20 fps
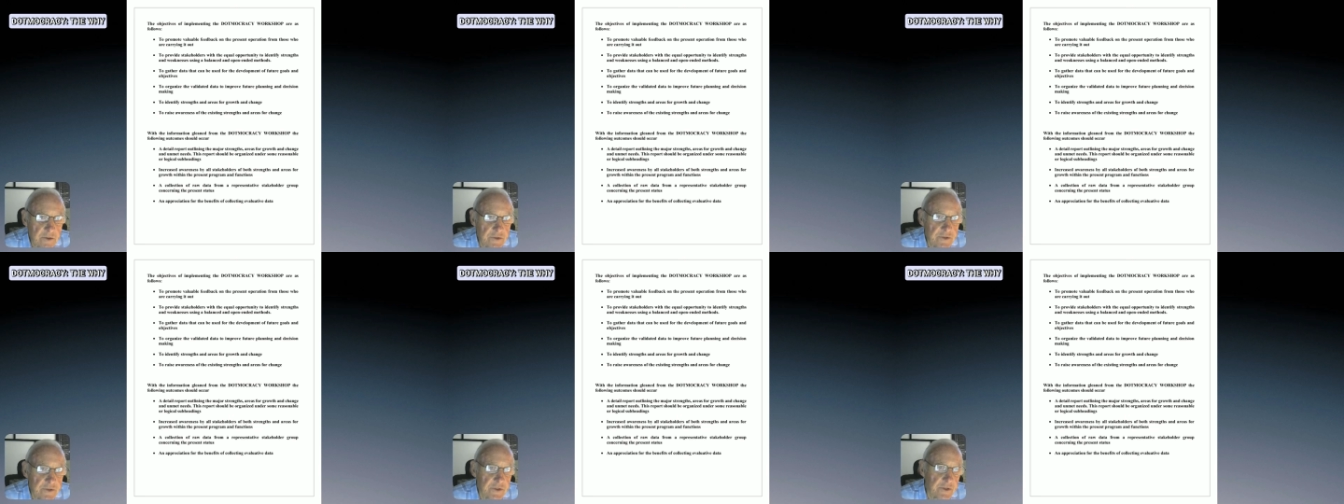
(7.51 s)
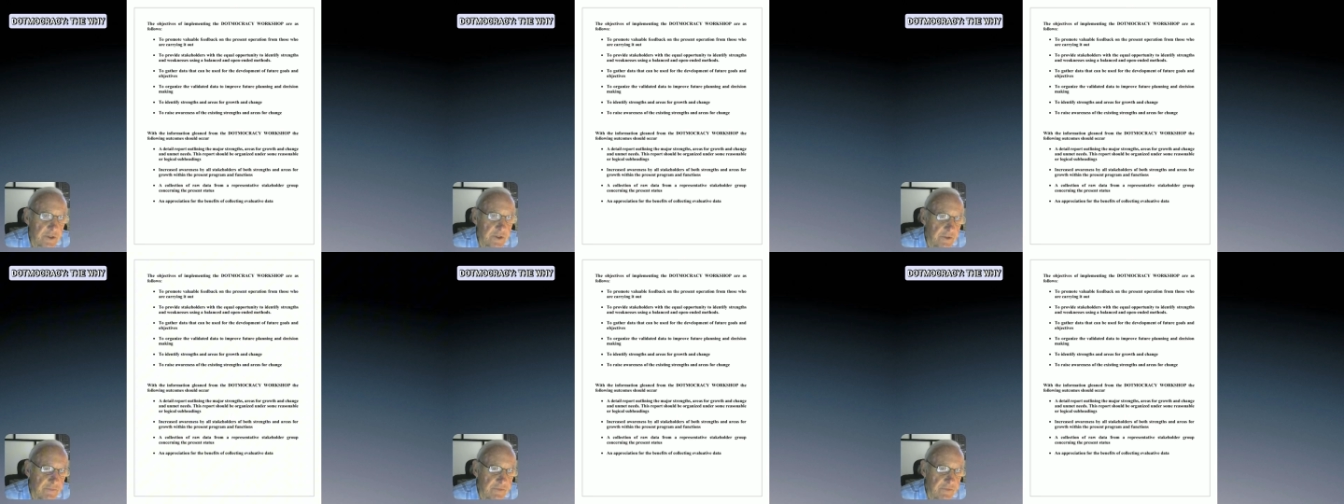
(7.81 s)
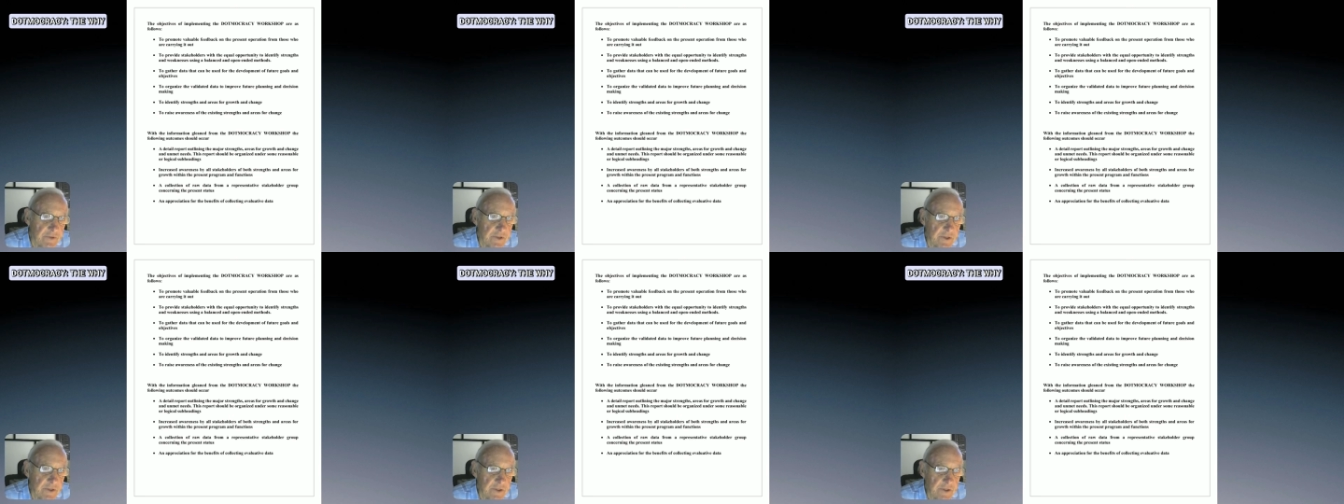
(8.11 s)

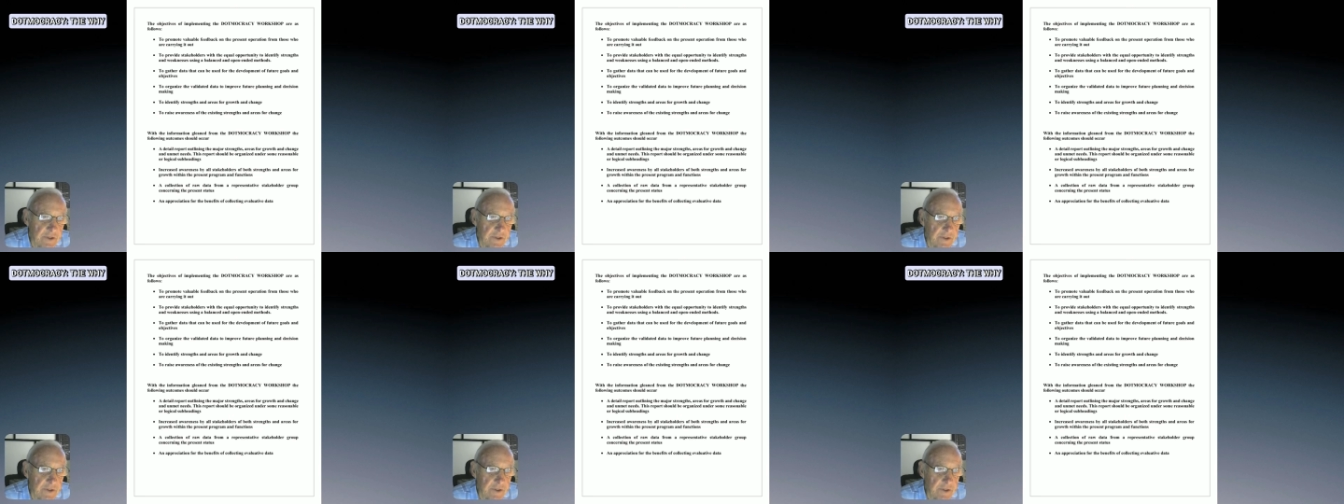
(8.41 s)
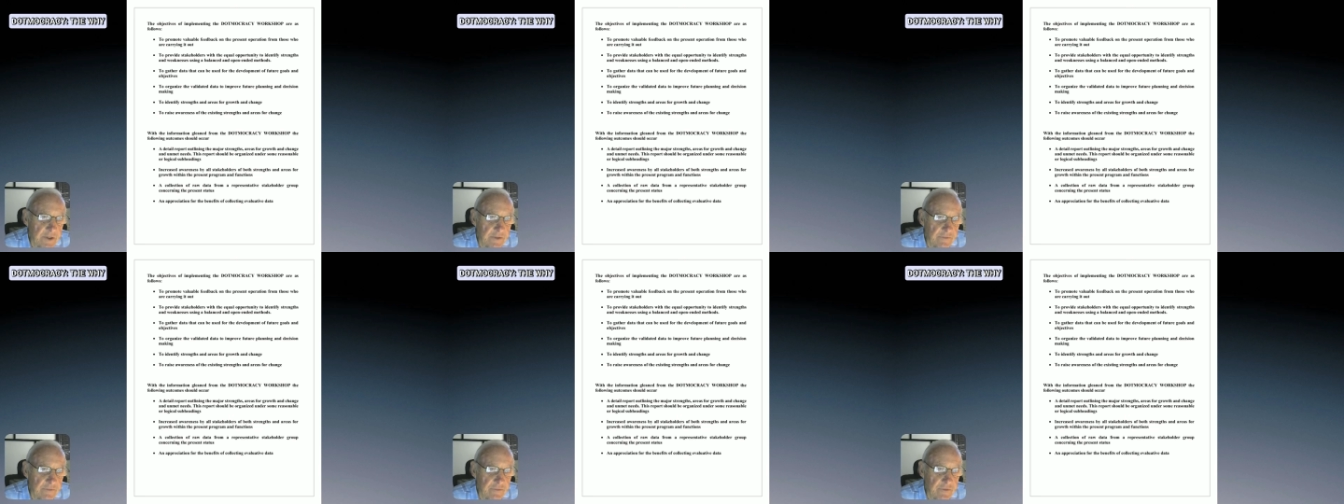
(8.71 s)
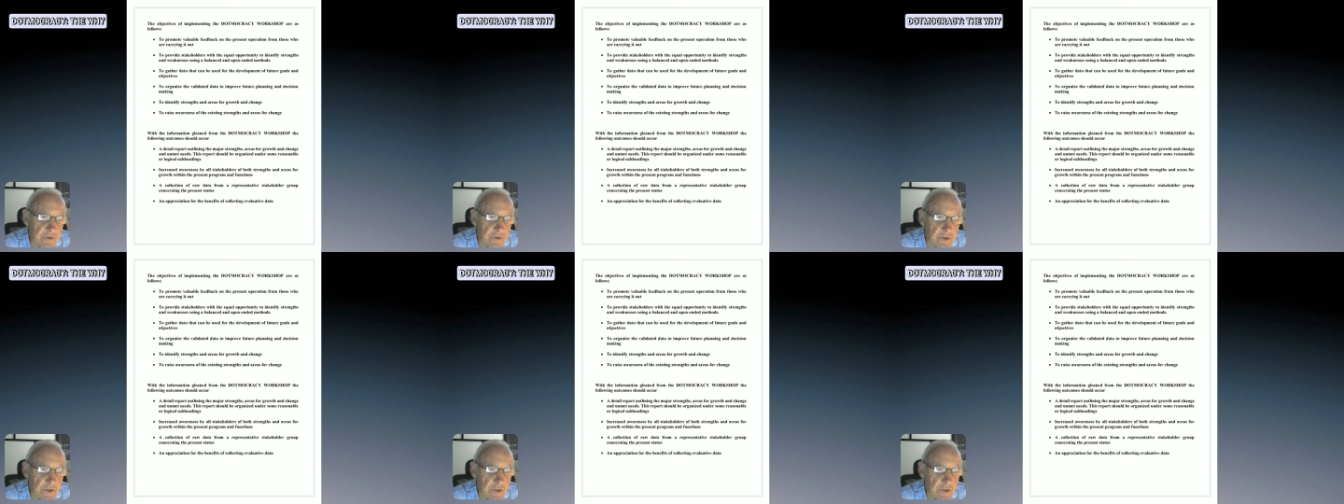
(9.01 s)
Significantly,
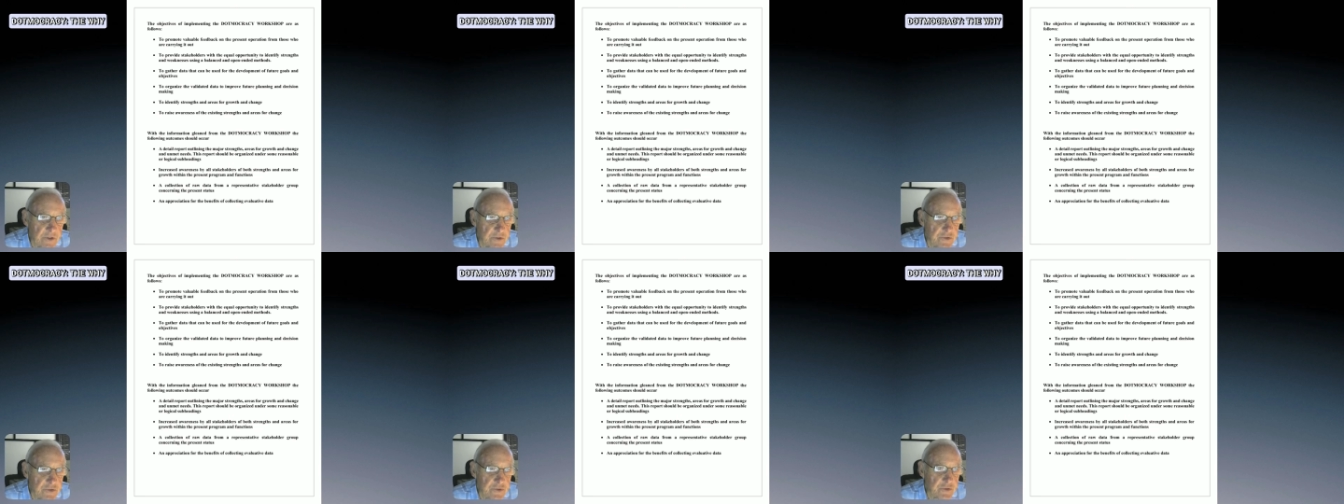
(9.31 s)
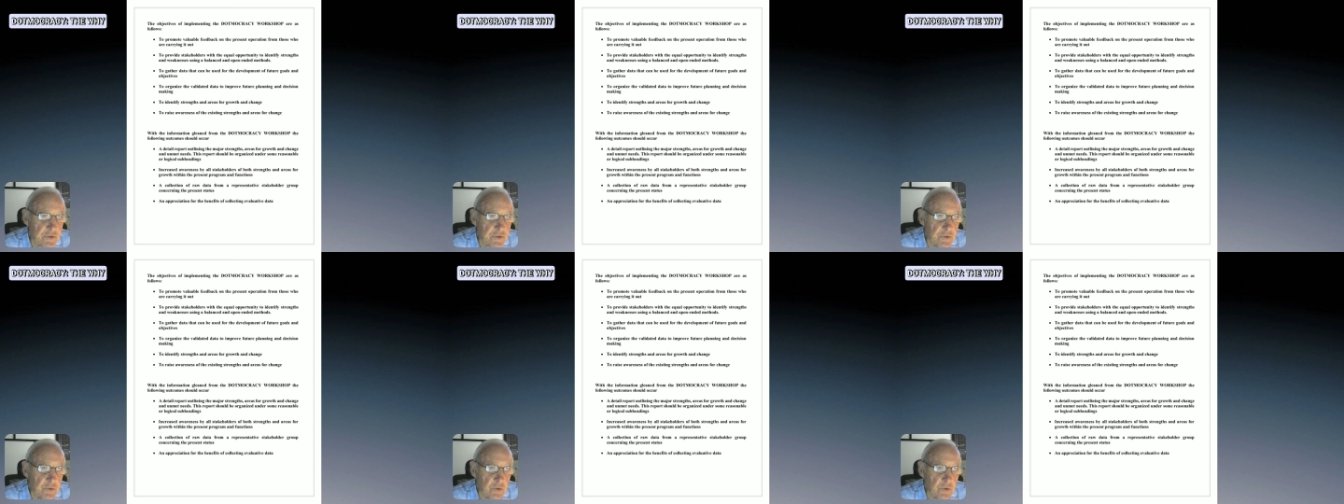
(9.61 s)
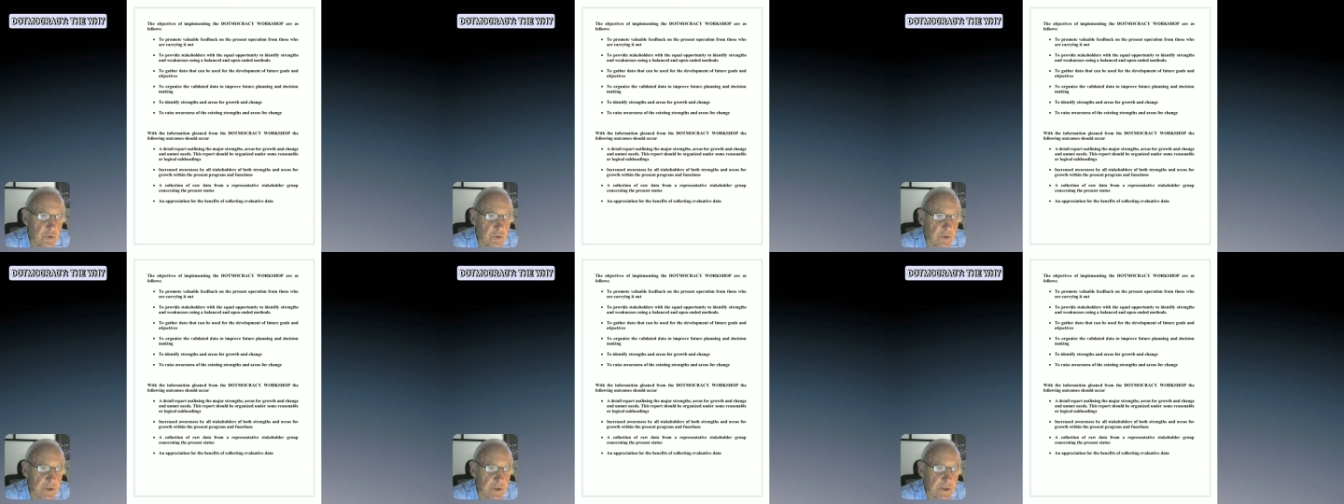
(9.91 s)
every school
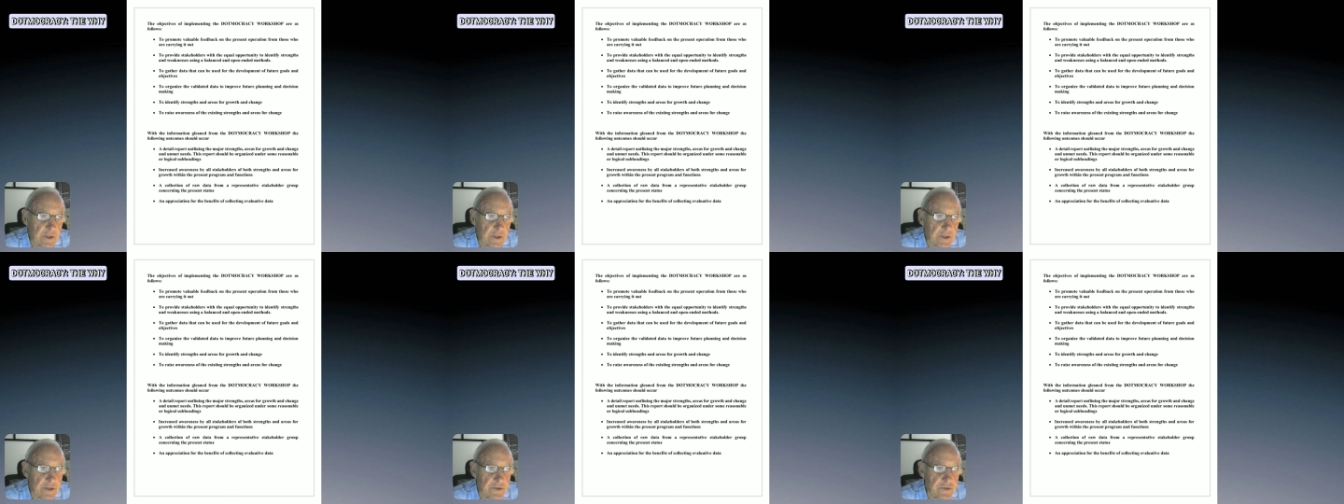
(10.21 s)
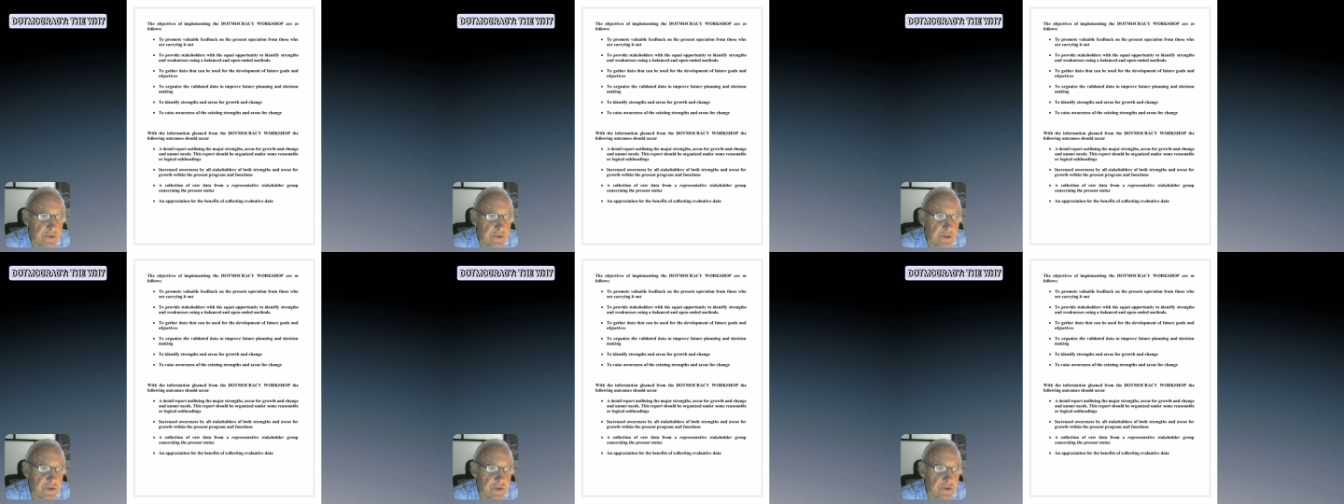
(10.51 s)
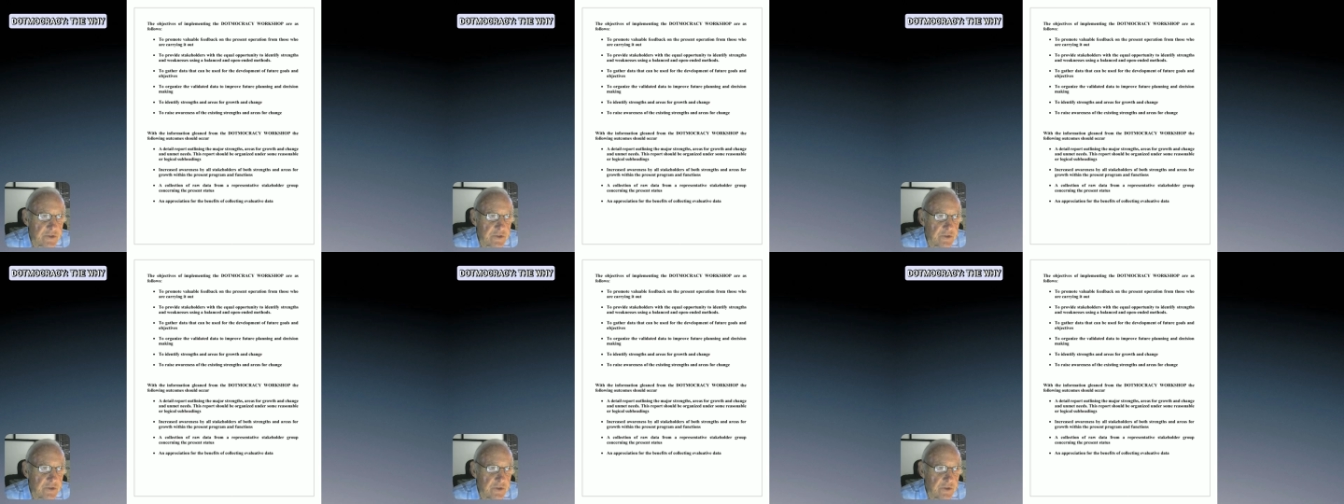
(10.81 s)

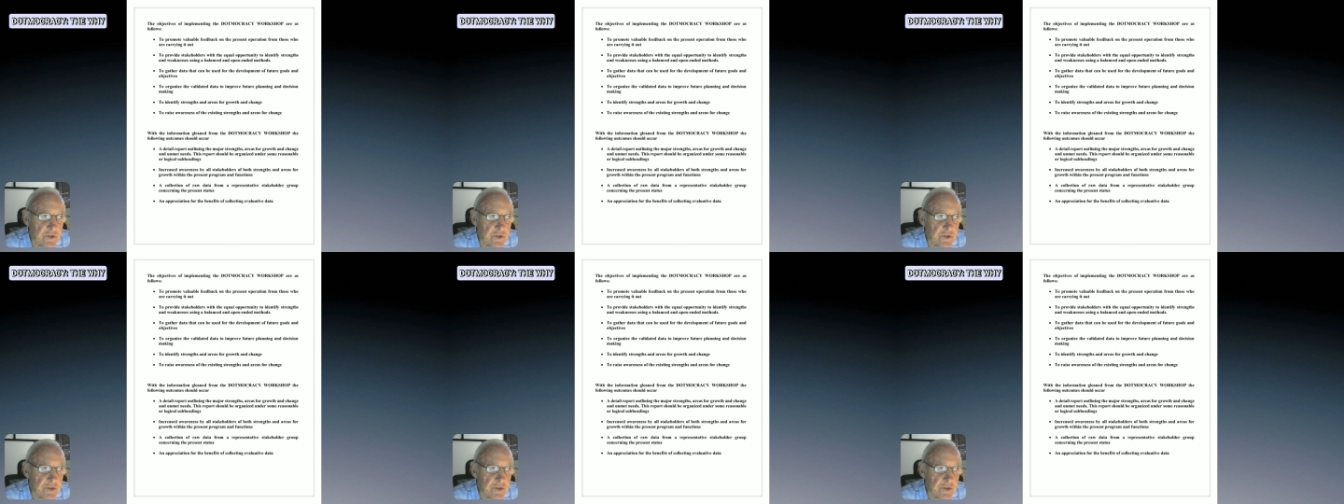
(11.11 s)
organization,